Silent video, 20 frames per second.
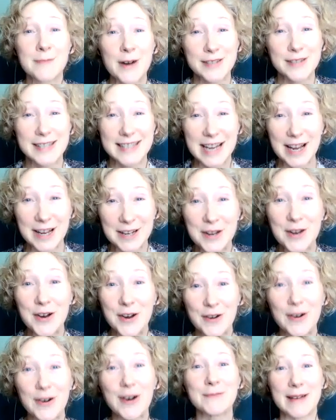the most I
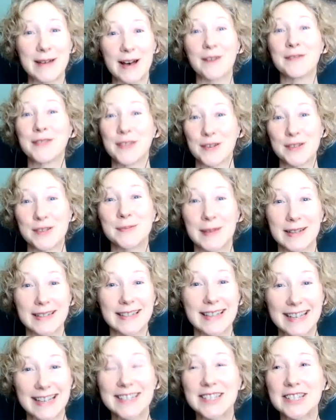know about those
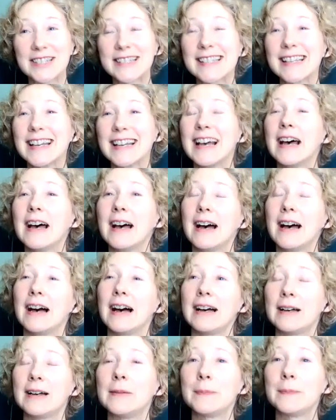medications.
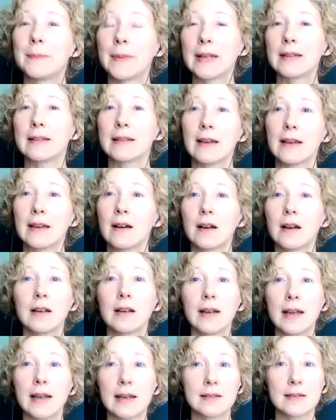Um, but they
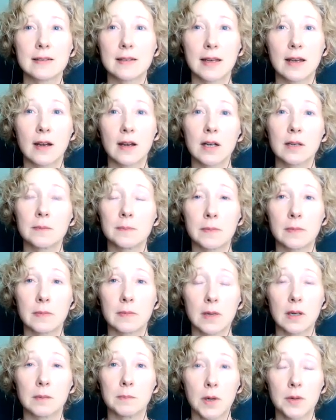are and they are
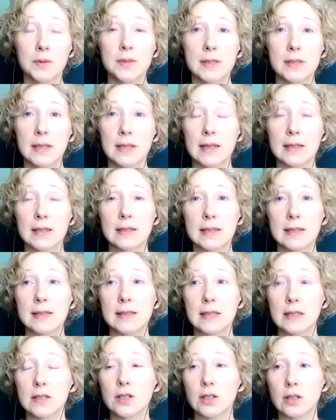mostly
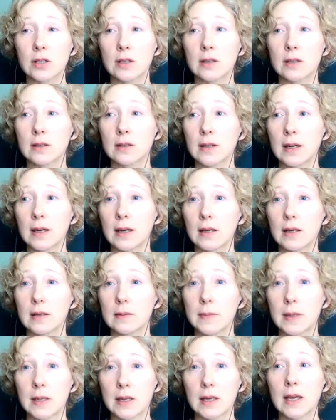anti-seizure
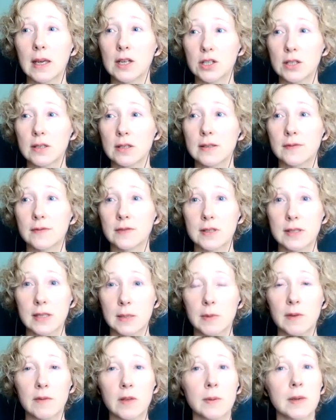uh, medications for
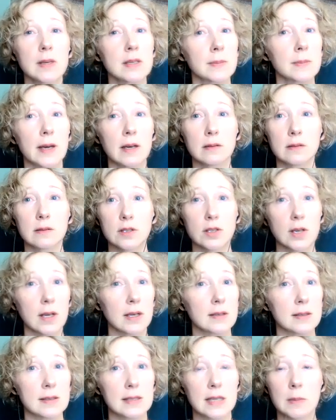some of them. It's about
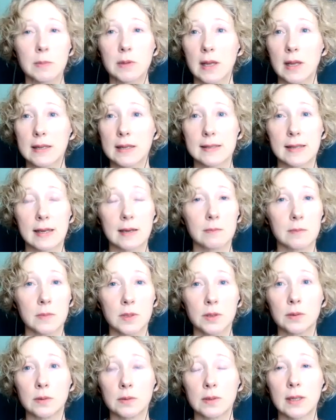trying to stabilize that
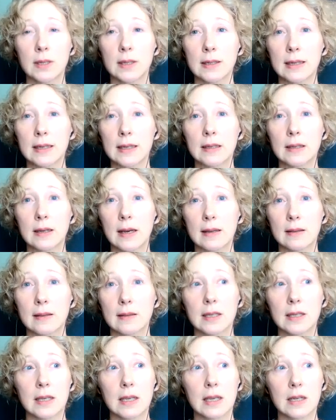mood. And I, I
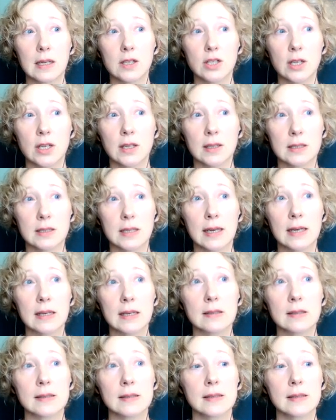think ketogenic
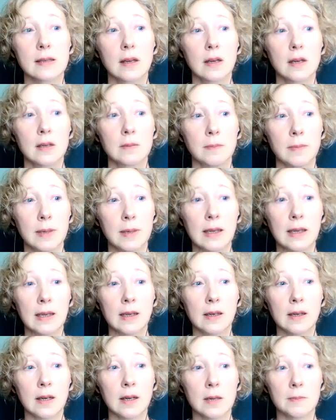diets
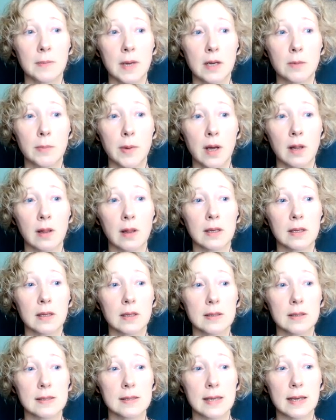being a metabolic
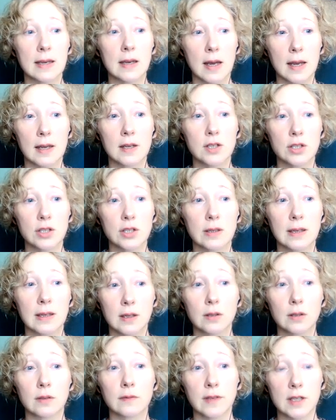psychiatry
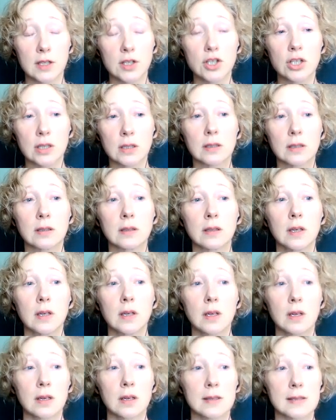intervention
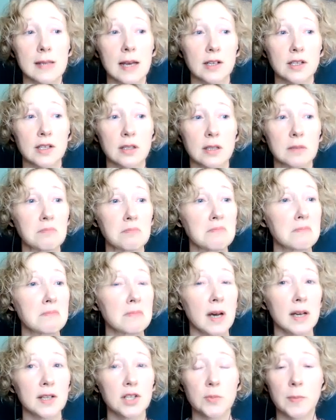is actually
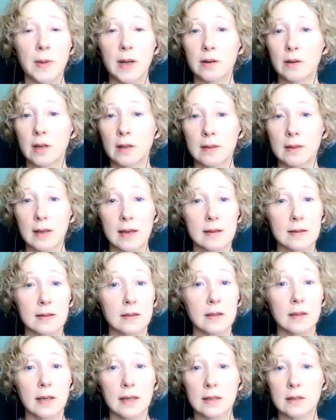much better at that
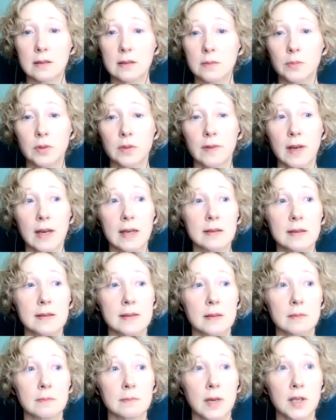and
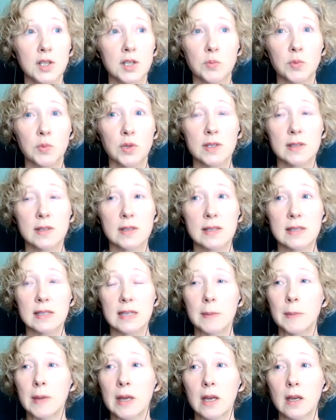provides much more
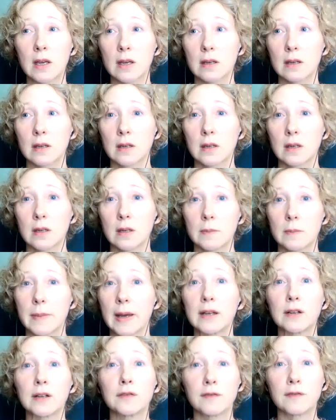systemic
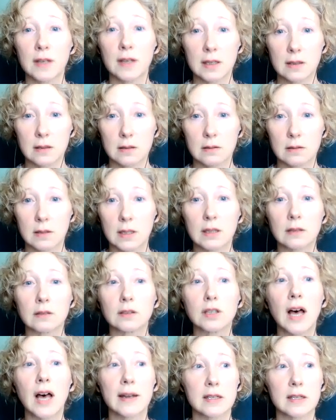benefit in a
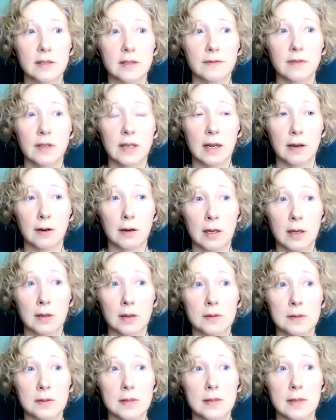lot of different
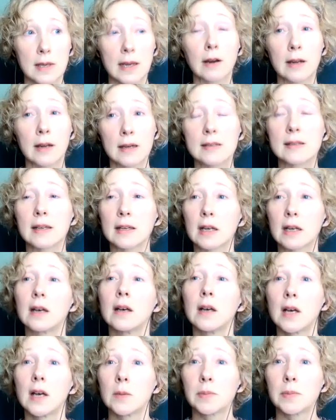areas, areas like a
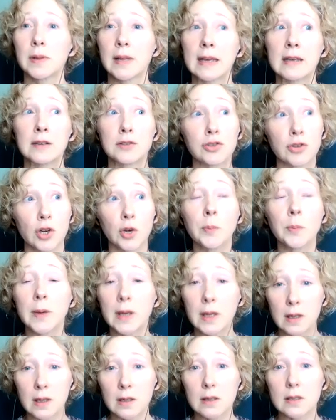
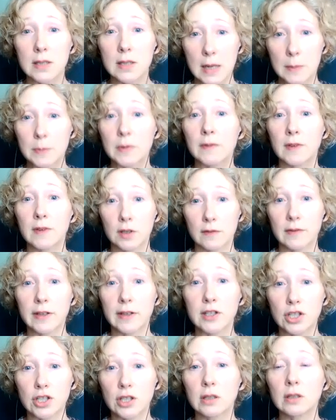pleiotropic type of
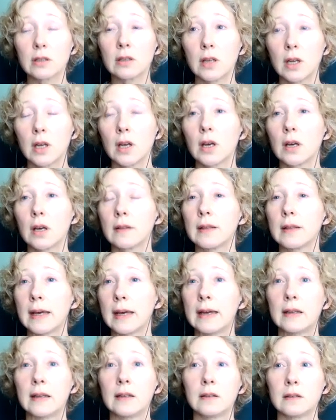intervention
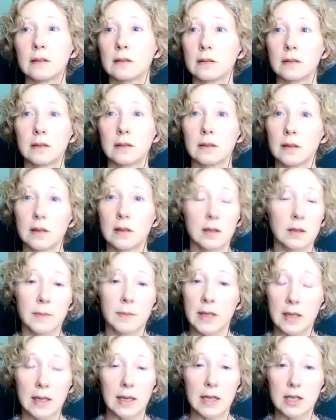than the
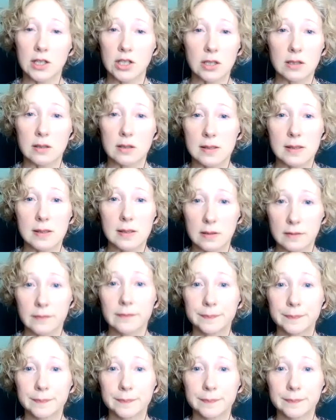medications.